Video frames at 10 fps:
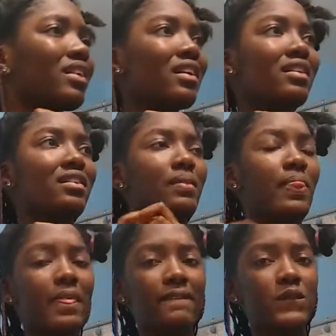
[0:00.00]
yeah,
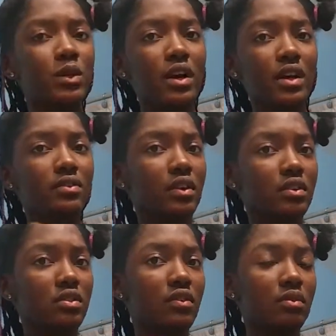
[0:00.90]
if you guys
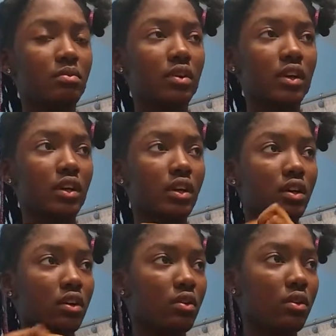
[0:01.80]
find yourself unbraiding
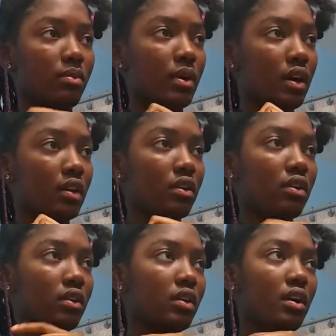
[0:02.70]
it and going back,
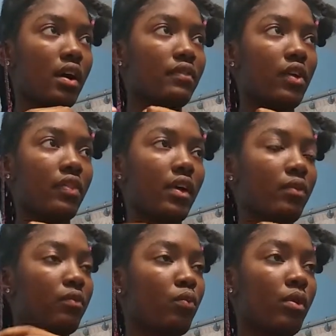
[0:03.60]
literally, I've done that
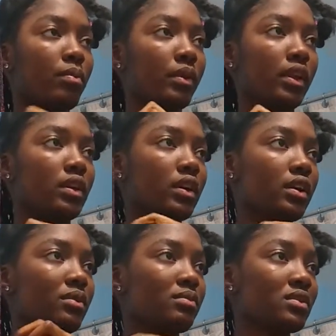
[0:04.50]
1 million
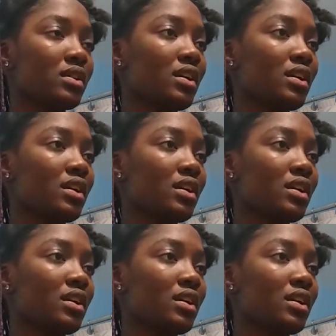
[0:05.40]
times.